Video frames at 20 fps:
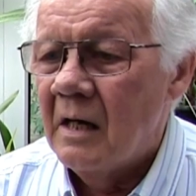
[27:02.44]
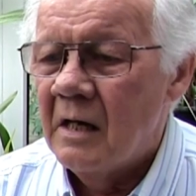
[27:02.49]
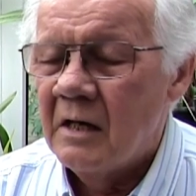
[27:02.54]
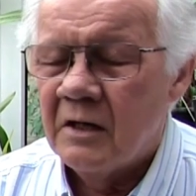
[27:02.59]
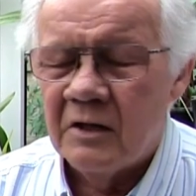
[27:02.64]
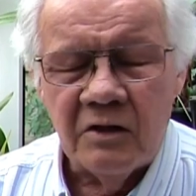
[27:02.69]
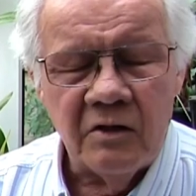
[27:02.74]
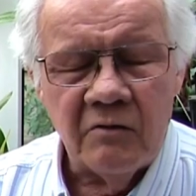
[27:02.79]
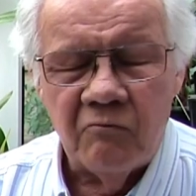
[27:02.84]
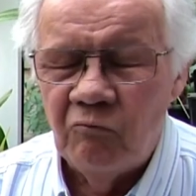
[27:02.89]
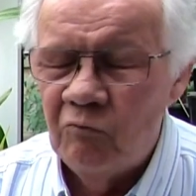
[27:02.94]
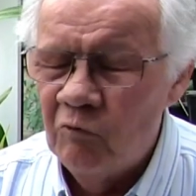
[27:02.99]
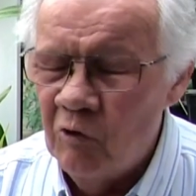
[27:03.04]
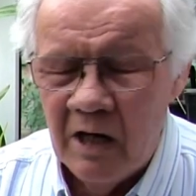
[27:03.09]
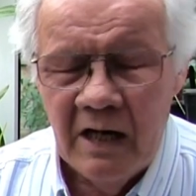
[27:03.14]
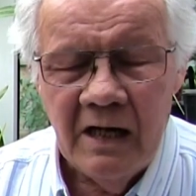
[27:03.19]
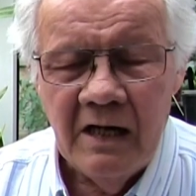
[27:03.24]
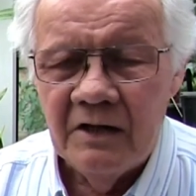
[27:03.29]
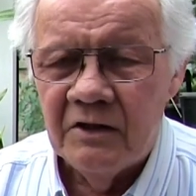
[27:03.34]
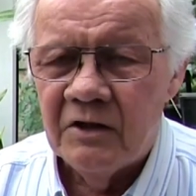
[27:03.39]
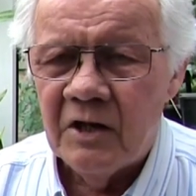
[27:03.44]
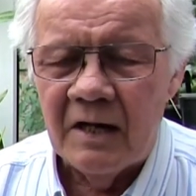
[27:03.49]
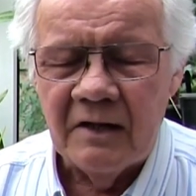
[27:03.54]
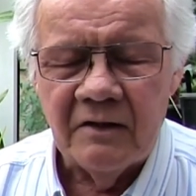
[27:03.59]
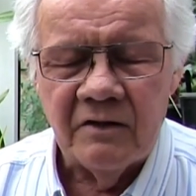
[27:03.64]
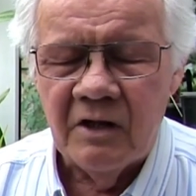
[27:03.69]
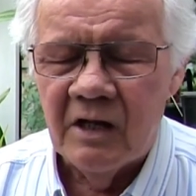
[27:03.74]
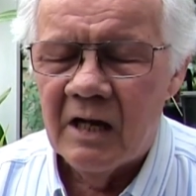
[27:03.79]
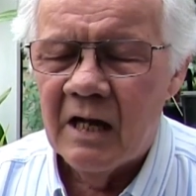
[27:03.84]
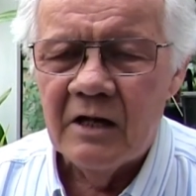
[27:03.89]
it really
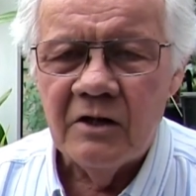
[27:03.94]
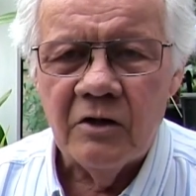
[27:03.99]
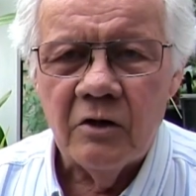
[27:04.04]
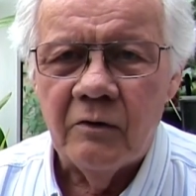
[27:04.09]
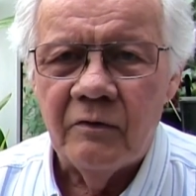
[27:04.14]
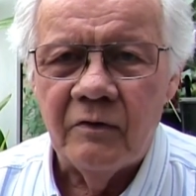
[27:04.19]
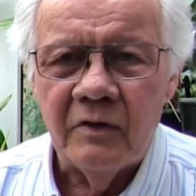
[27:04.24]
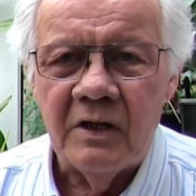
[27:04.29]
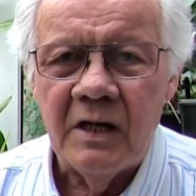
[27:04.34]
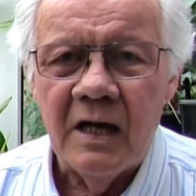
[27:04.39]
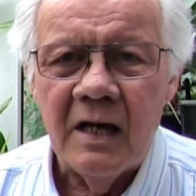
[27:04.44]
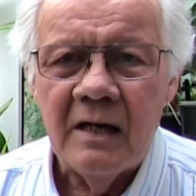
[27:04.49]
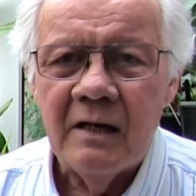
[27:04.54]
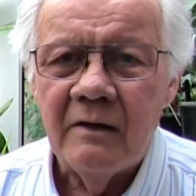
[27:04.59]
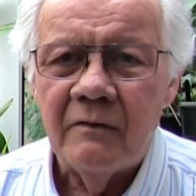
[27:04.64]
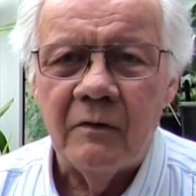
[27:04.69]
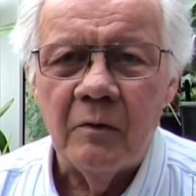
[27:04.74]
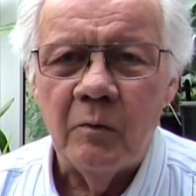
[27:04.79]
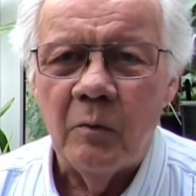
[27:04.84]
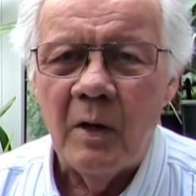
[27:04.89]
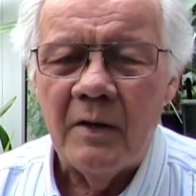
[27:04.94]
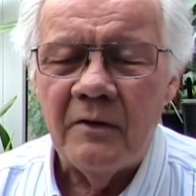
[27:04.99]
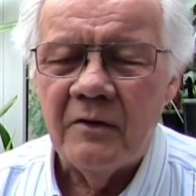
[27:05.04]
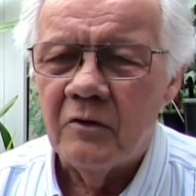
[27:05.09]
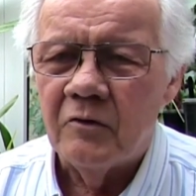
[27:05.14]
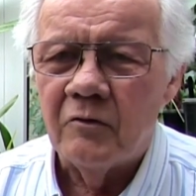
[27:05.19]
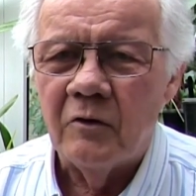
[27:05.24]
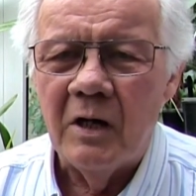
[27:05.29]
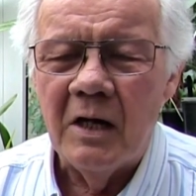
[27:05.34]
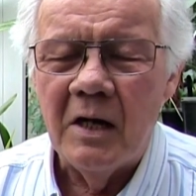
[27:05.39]
takes the edge off a day if the
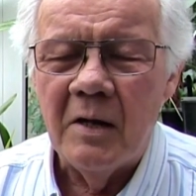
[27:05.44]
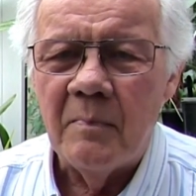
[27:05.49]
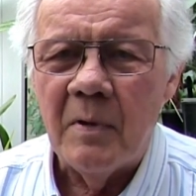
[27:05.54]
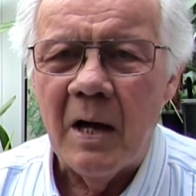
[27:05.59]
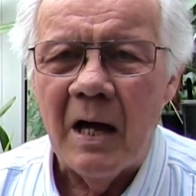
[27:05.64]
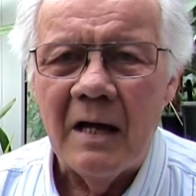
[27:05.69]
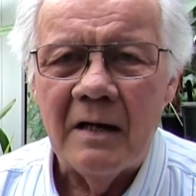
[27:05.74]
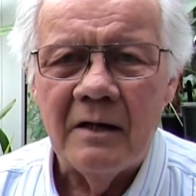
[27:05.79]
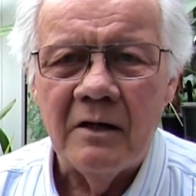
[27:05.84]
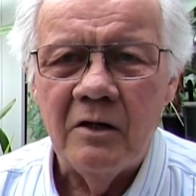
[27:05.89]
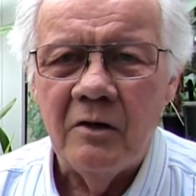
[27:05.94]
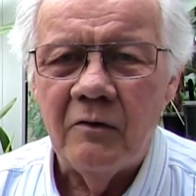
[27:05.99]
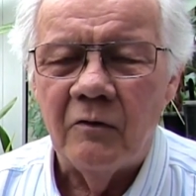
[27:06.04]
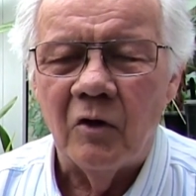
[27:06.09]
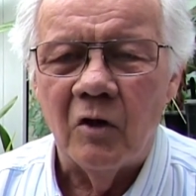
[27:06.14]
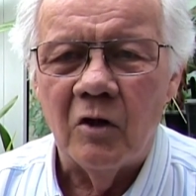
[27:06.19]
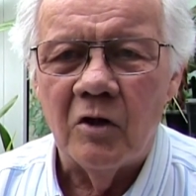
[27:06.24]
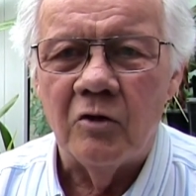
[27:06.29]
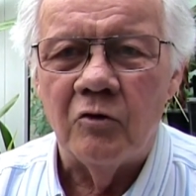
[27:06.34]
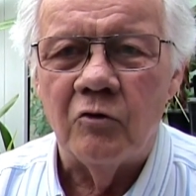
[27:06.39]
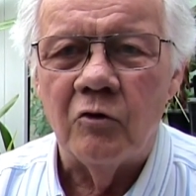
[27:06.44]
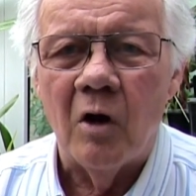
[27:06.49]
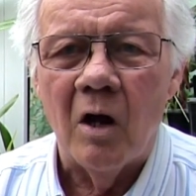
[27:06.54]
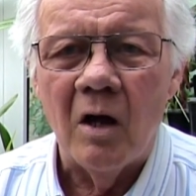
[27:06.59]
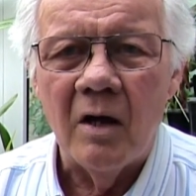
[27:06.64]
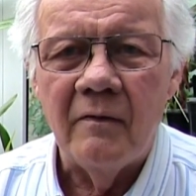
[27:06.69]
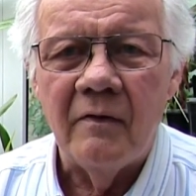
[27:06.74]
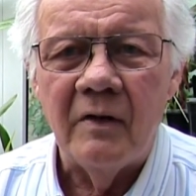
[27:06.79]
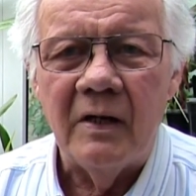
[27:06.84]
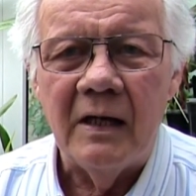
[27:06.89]
weather's really bad and you've got to
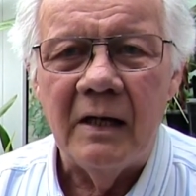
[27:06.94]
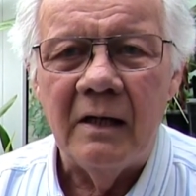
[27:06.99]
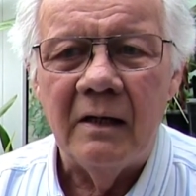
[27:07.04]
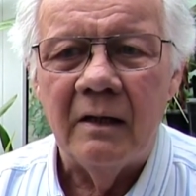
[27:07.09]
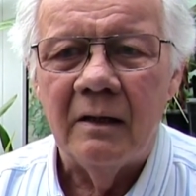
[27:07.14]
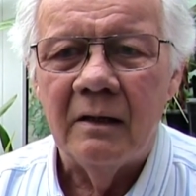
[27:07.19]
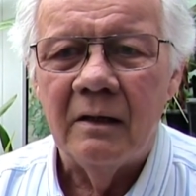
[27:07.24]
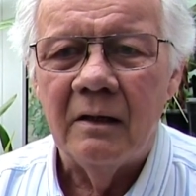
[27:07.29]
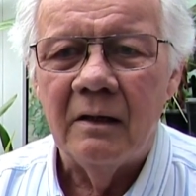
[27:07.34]
drive in it.